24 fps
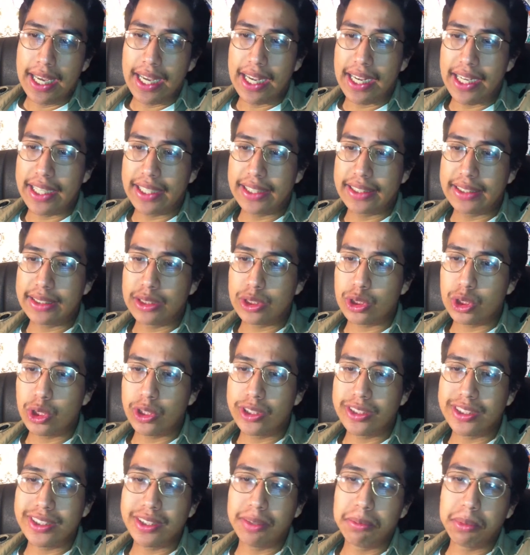And
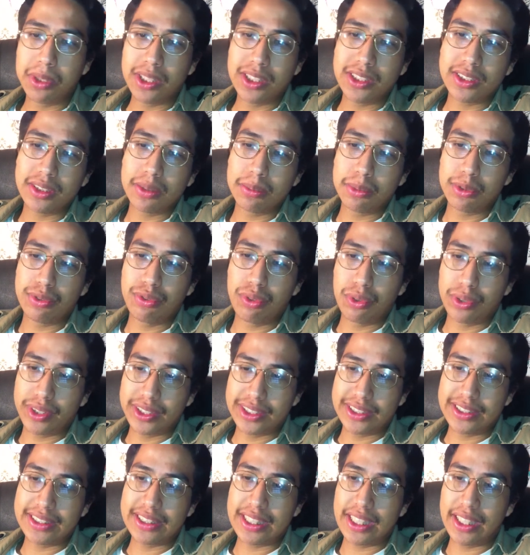certain symbolisms for
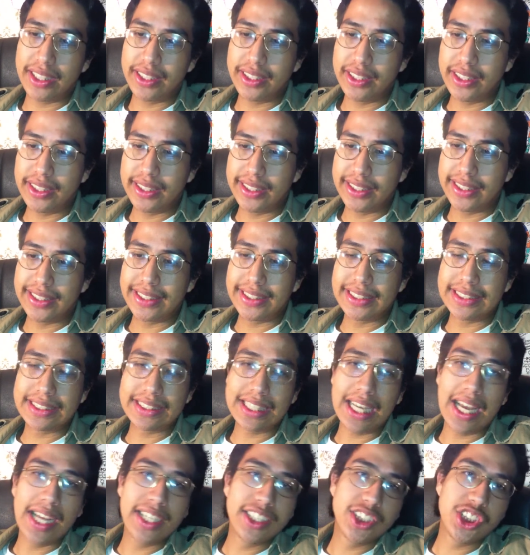this sign
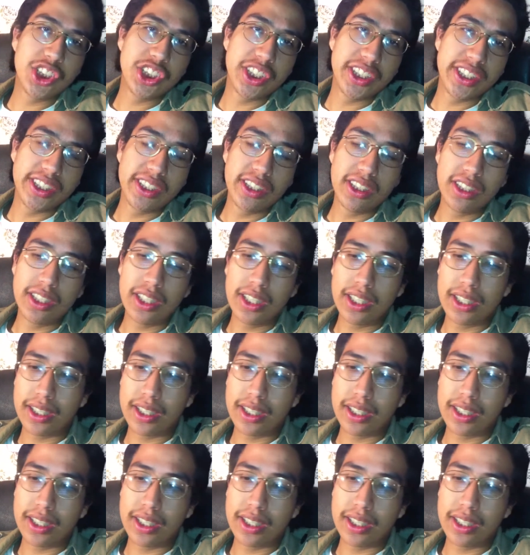is hygiene,